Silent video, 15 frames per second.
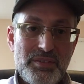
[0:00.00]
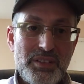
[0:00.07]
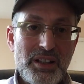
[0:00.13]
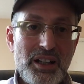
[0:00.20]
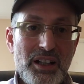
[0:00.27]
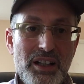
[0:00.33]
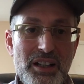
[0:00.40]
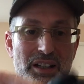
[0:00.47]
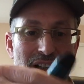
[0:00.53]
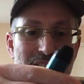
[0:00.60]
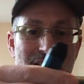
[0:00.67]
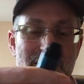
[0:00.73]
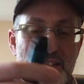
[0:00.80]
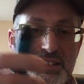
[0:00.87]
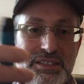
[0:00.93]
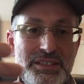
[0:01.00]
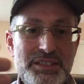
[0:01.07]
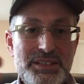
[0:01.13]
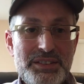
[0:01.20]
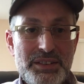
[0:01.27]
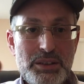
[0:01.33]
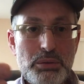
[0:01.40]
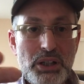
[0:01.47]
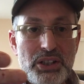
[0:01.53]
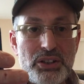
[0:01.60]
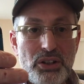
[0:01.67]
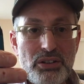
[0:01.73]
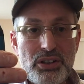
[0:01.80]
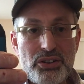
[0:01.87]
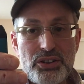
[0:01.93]
Yeah, it's quite
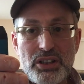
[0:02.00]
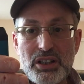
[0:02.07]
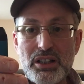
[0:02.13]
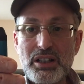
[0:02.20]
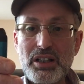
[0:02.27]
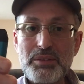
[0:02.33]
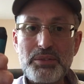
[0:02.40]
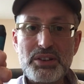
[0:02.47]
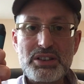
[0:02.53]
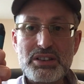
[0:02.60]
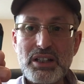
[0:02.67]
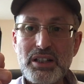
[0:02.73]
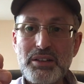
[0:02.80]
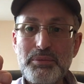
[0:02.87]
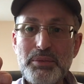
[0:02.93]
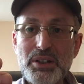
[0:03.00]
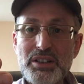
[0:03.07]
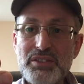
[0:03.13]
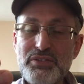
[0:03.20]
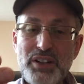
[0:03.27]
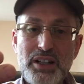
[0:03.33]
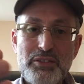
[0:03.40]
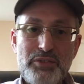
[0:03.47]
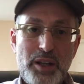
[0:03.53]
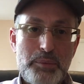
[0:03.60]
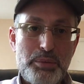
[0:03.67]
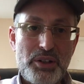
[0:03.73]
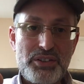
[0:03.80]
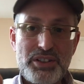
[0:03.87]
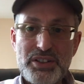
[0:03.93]
nourishing, I must say. But if I
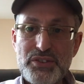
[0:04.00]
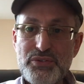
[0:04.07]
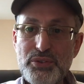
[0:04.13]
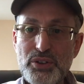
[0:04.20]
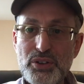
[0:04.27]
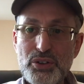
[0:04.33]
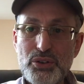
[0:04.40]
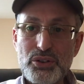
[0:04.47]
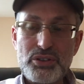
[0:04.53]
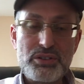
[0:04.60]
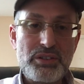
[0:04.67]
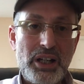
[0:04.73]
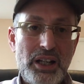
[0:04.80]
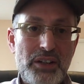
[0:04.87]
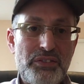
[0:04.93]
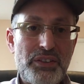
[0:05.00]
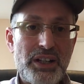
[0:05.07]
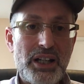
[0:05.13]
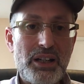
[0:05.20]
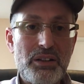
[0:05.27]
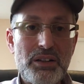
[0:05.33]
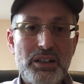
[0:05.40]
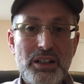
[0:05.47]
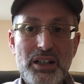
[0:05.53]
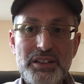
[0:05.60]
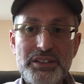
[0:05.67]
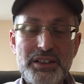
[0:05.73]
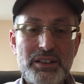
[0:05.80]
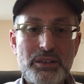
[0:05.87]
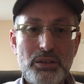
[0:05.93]
vape on this for a good half an hour, I
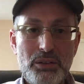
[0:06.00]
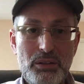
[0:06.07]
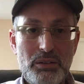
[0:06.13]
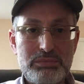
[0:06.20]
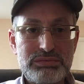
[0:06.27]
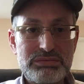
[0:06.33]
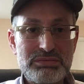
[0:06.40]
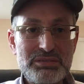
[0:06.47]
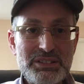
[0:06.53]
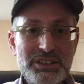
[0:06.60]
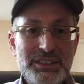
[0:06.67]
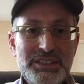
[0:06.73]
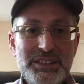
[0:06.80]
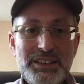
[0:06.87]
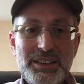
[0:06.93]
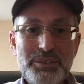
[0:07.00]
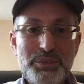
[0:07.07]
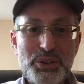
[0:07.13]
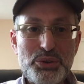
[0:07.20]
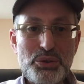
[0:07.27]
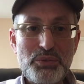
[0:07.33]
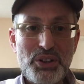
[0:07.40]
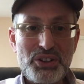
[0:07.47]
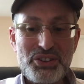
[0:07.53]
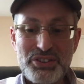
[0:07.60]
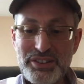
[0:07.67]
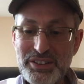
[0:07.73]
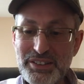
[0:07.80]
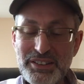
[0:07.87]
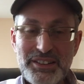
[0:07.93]
think, oh, a bit too
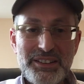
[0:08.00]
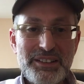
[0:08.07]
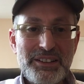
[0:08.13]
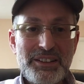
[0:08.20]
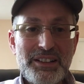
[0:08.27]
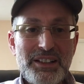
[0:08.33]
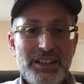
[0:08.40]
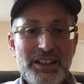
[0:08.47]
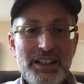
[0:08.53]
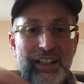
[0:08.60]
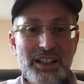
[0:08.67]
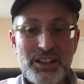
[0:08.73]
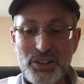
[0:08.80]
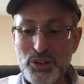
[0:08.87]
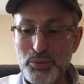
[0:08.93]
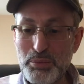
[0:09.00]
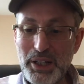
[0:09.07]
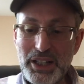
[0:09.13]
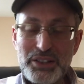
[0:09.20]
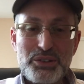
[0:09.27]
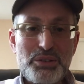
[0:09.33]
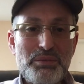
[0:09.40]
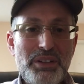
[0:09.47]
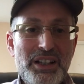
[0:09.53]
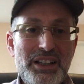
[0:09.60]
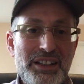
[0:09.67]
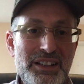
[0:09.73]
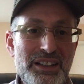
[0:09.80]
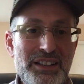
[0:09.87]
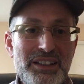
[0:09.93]
much. I'll go back to
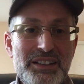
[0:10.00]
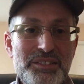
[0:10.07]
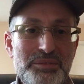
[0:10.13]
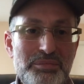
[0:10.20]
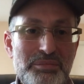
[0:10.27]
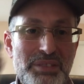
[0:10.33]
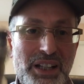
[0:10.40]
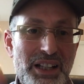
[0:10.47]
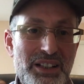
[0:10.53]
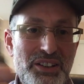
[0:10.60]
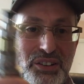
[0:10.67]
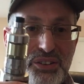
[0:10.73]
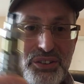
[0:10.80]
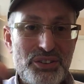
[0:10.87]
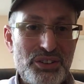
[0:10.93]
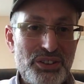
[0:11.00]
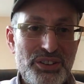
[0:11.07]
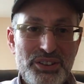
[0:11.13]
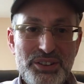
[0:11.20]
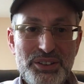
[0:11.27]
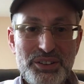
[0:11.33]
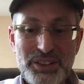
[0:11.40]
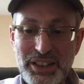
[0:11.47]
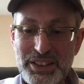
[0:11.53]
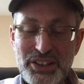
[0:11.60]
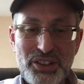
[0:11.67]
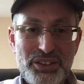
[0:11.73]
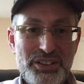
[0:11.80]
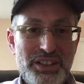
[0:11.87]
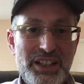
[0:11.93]
my Black Note or
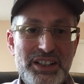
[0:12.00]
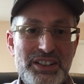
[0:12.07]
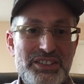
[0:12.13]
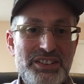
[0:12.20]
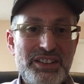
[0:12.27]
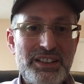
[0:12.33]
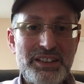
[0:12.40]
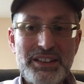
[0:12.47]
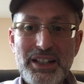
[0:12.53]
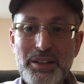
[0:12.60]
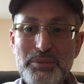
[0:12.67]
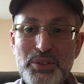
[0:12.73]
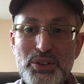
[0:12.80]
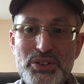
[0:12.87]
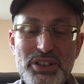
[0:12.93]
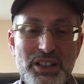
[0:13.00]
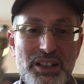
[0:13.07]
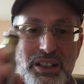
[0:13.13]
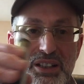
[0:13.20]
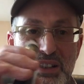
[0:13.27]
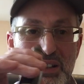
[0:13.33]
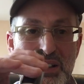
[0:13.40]
any other NET that I'm using.